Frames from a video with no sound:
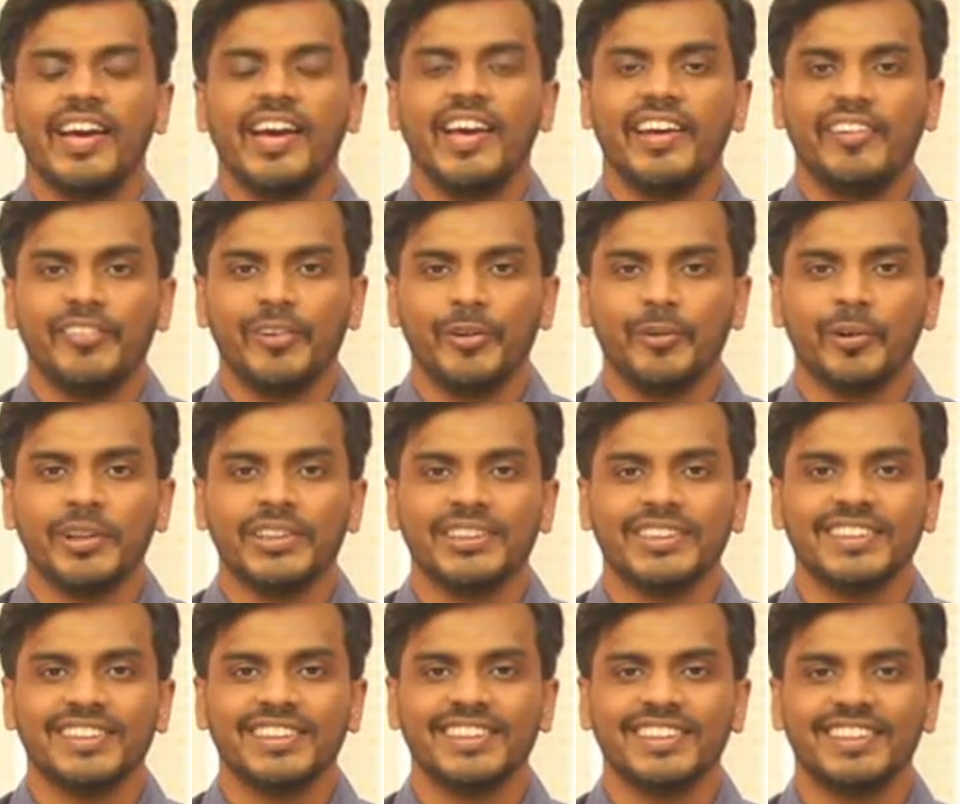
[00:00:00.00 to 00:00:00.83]
Hey
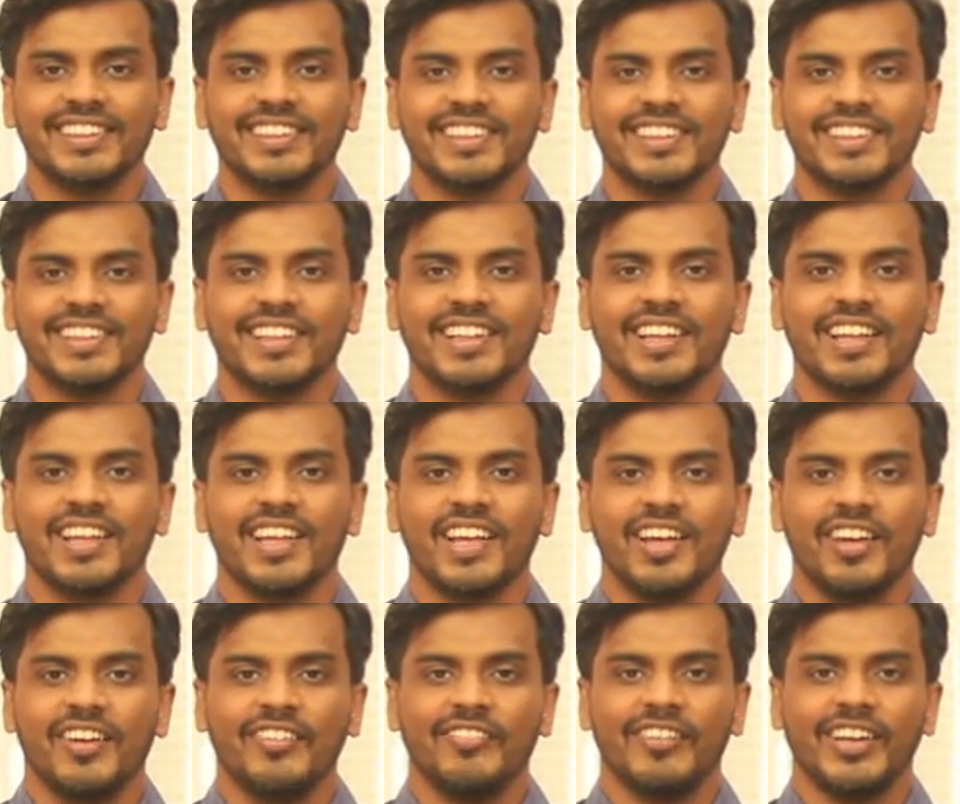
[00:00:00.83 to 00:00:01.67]
everyone,
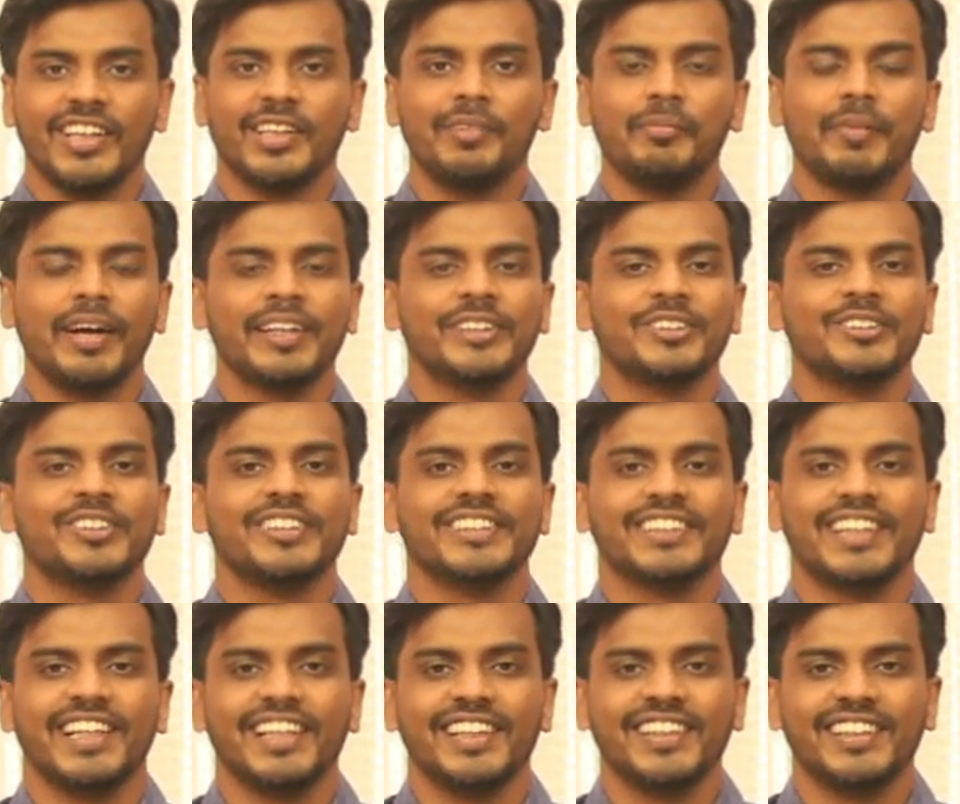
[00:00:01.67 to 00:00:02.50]
welcome back to
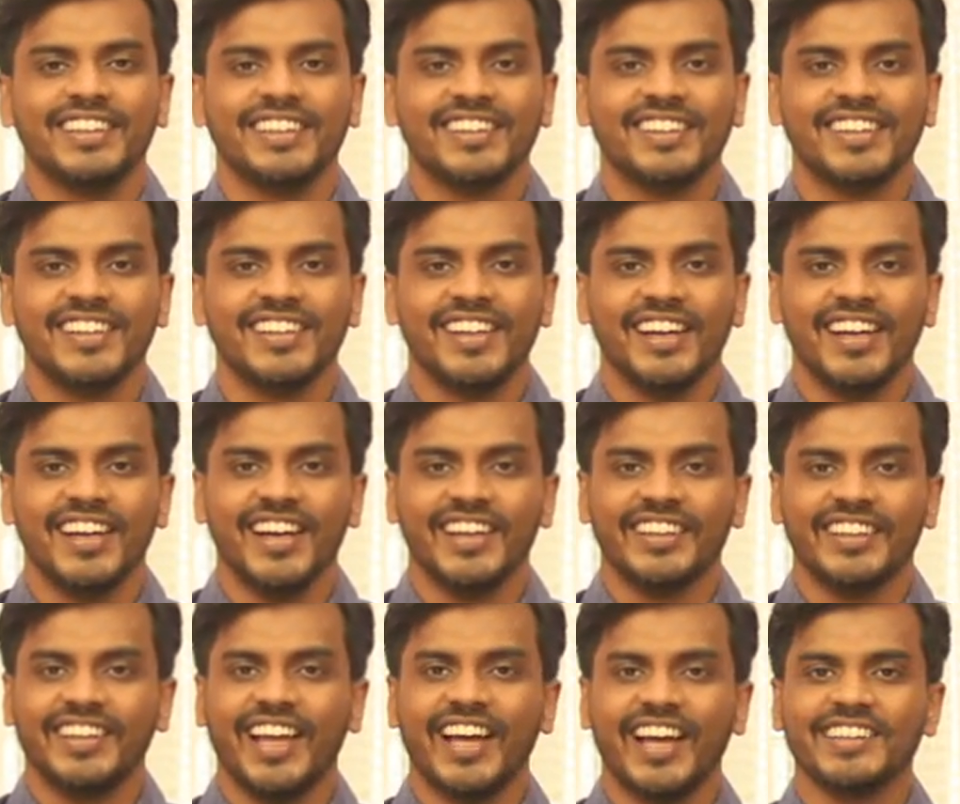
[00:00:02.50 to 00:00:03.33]
the channel.
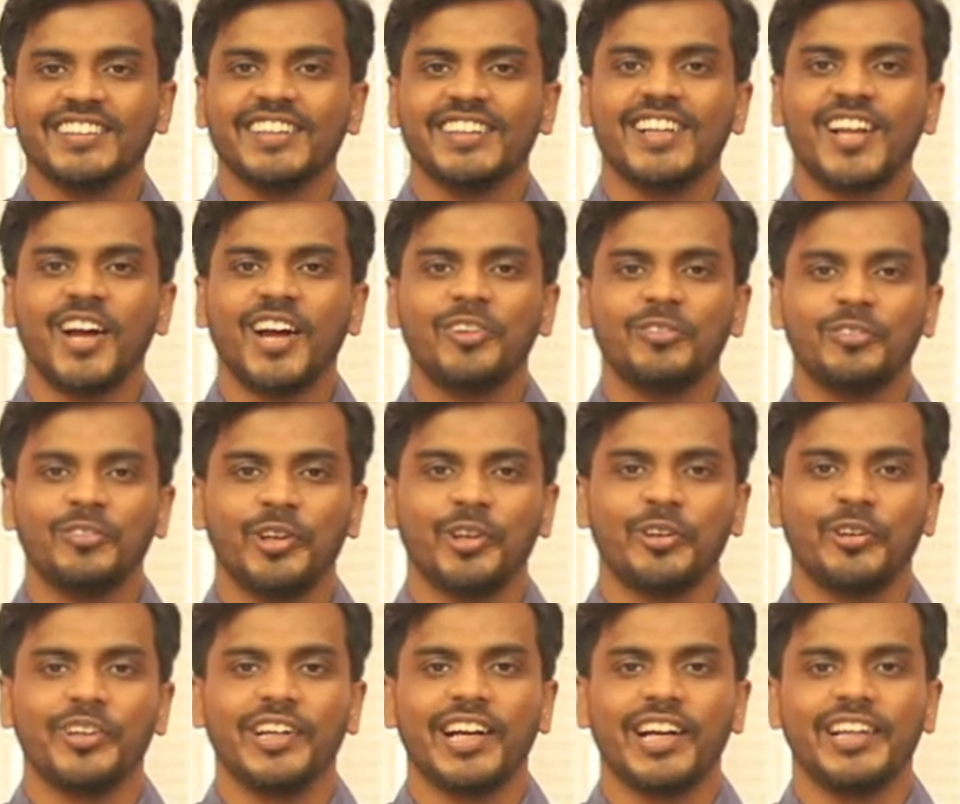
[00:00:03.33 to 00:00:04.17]
Thanks a lot
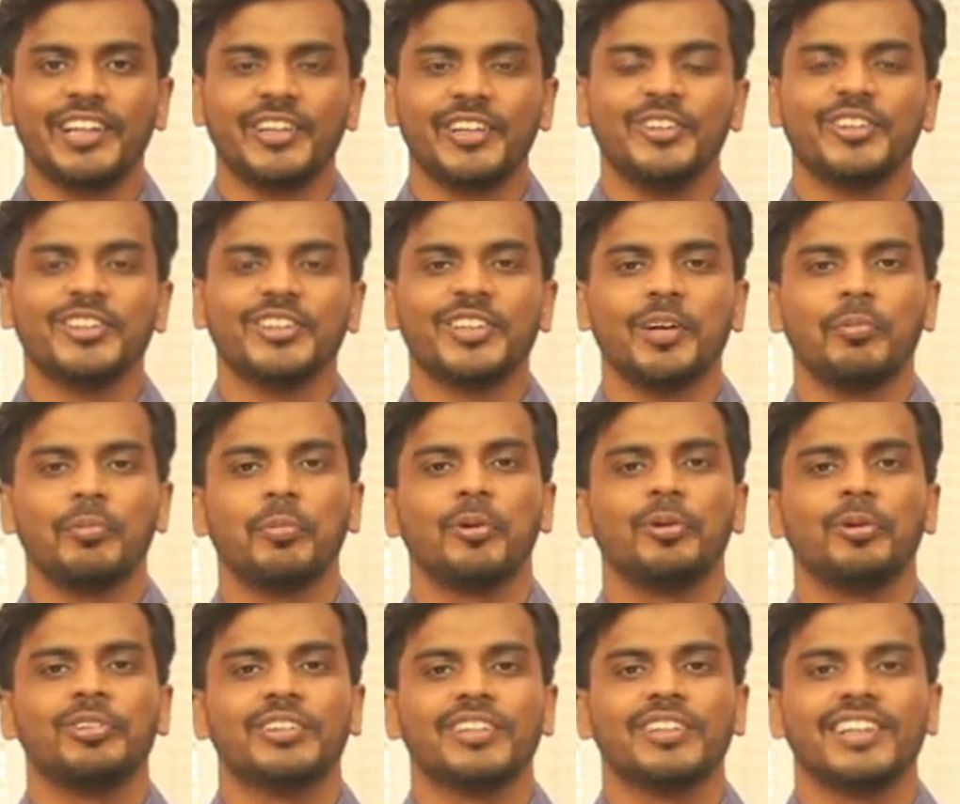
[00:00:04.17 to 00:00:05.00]
for your continuous
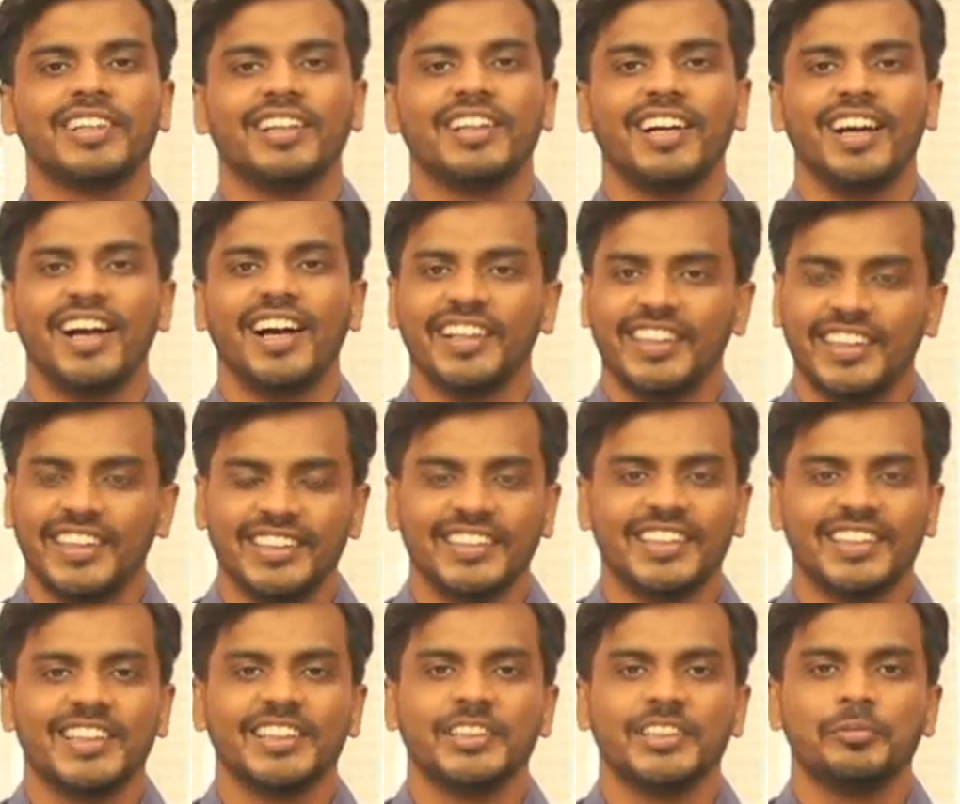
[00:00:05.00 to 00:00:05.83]
support and
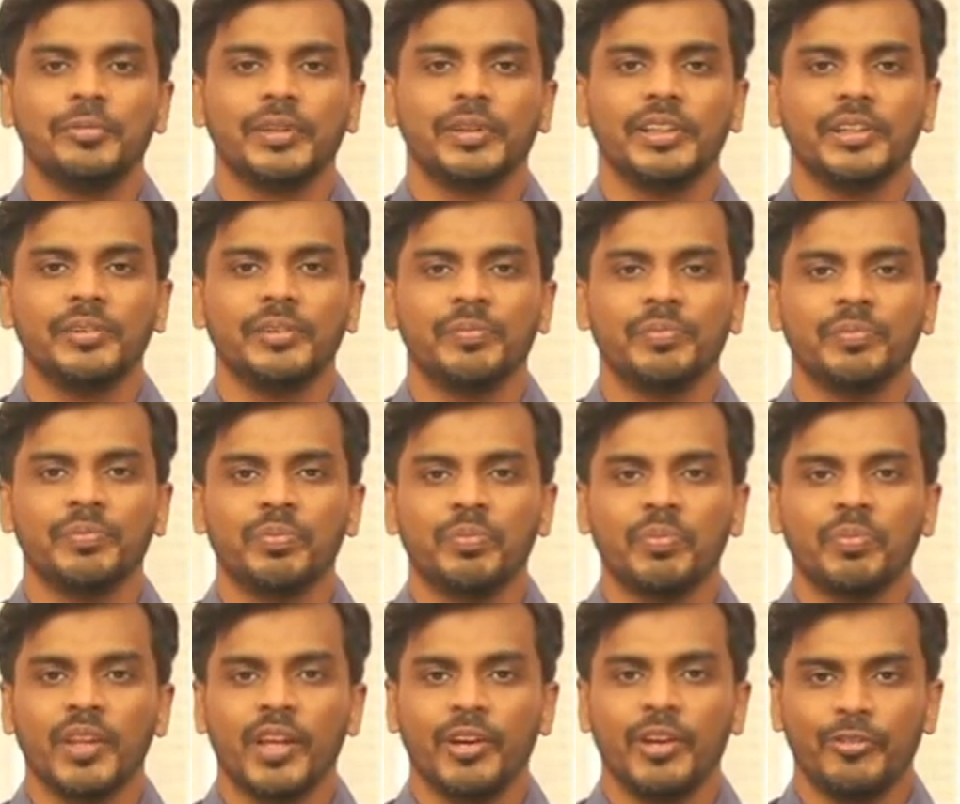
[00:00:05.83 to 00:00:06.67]
encouragement.
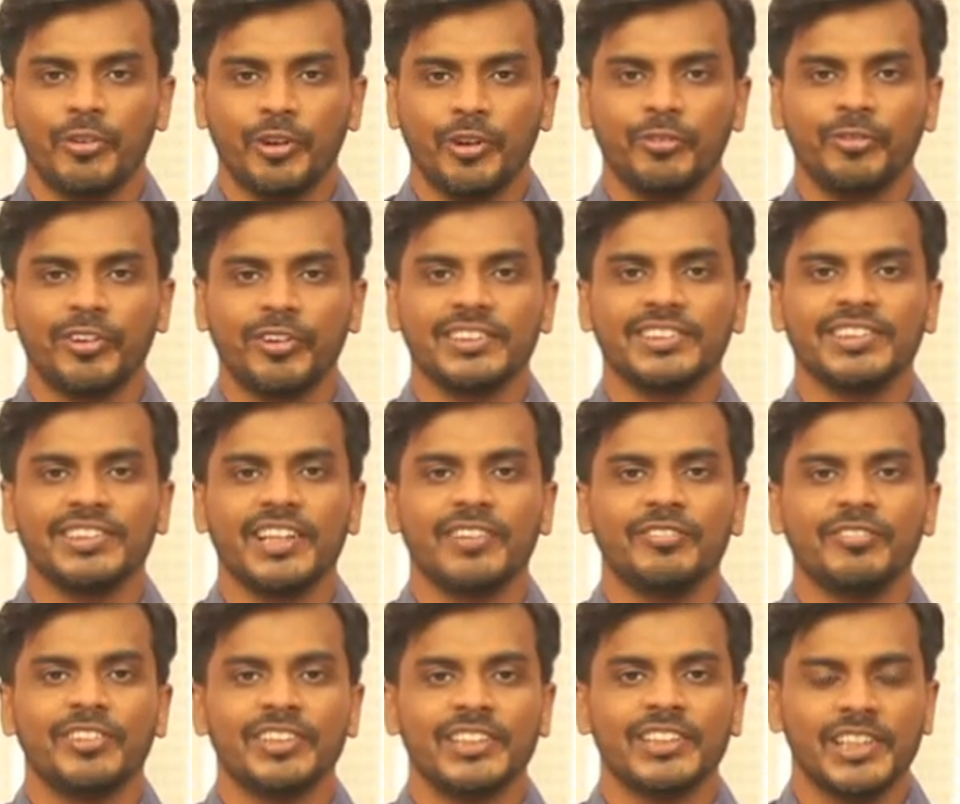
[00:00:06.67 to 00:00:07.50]
If you are first
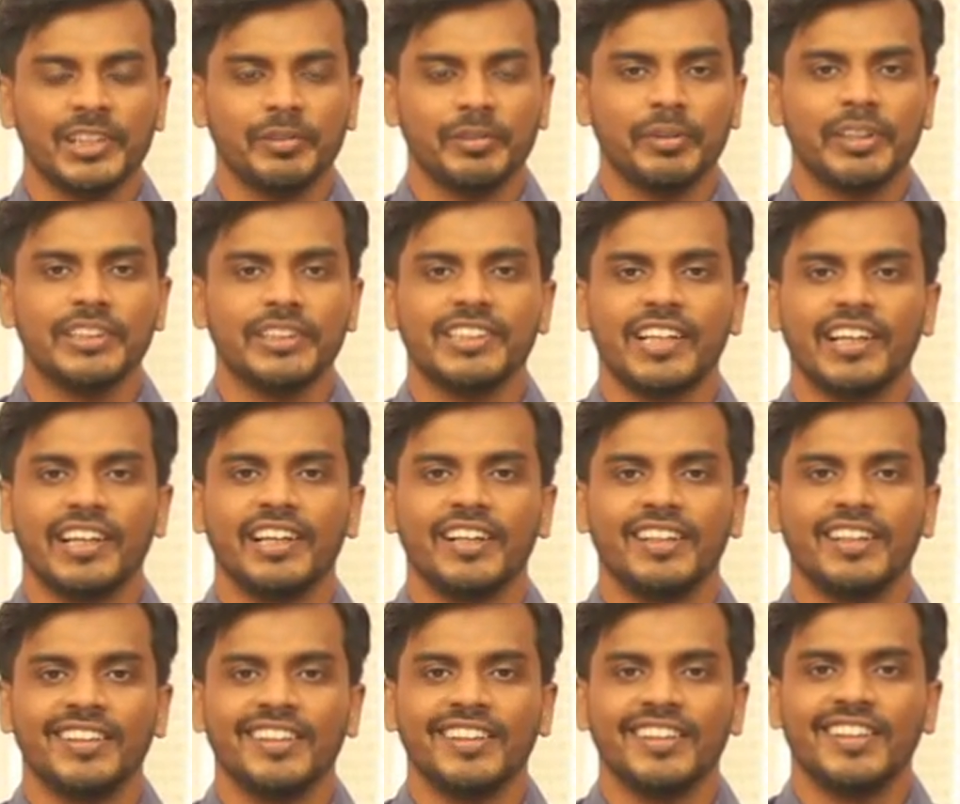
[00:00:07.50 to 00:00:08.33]
time visiting my
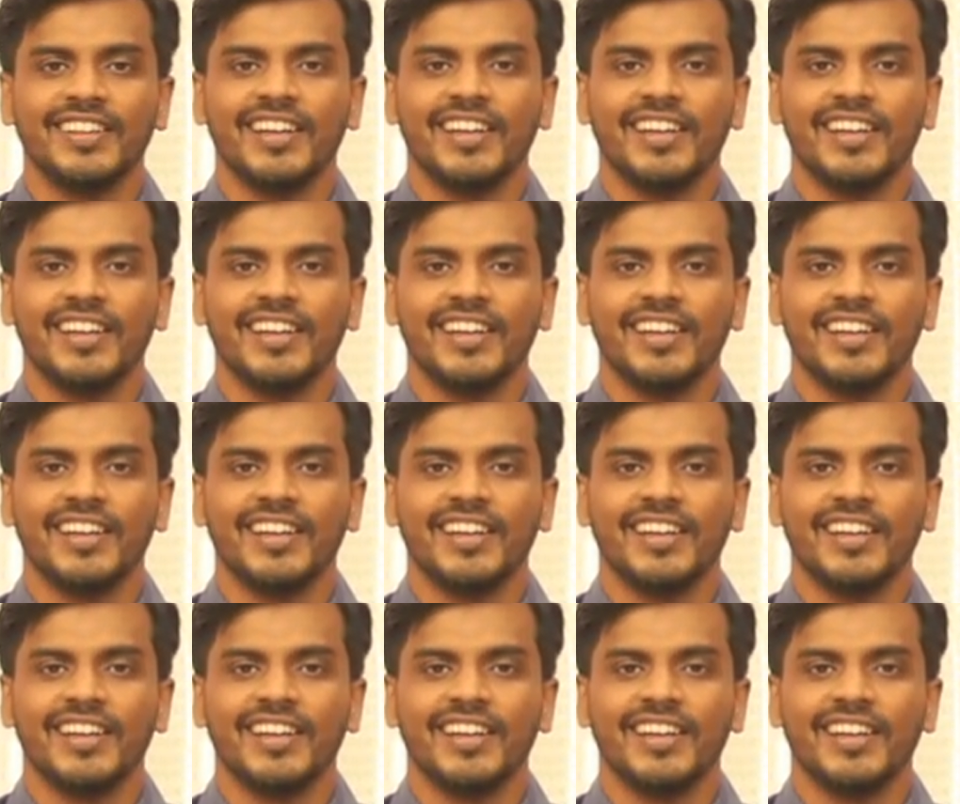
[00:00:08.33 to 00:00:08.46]
channel,